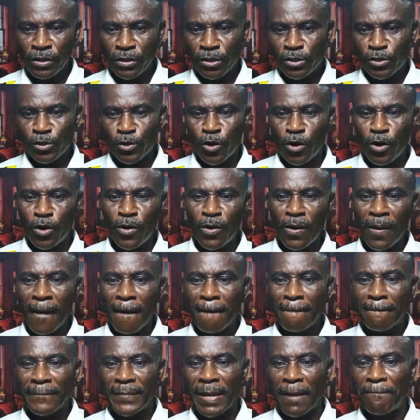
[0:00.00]

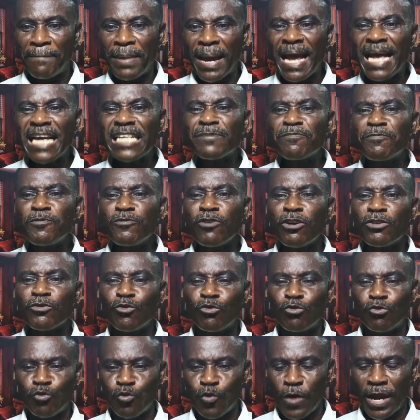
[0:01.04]
So the best period
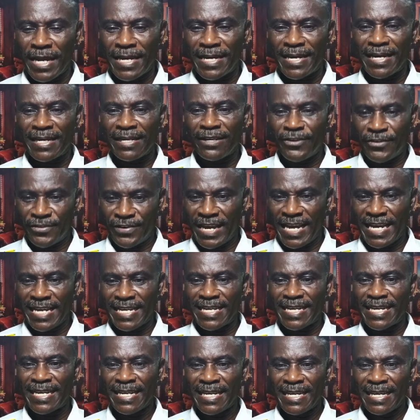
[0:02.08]
to
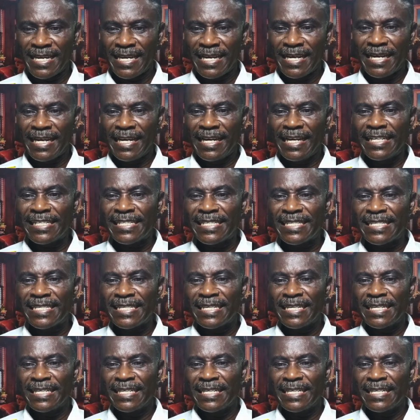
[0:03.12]
trade is